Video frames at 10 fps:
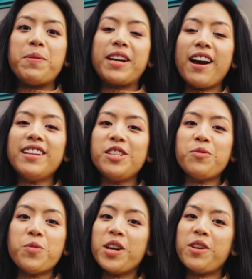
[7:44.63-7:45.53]
because you
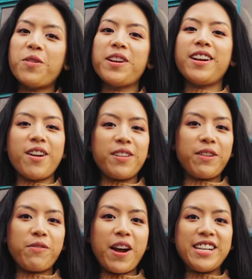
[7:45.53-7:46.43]
wouldn't ordinarily
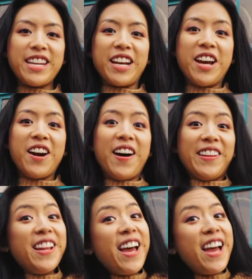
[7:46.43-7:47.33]
find it,
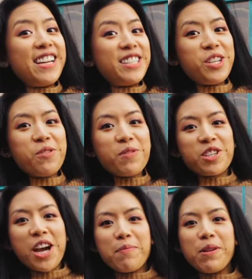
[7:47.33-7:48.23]
unless you were
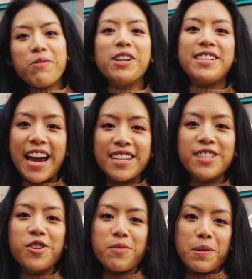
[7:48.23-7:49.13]
shopping for a
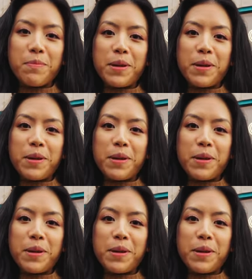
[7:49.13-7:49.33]
taxidermied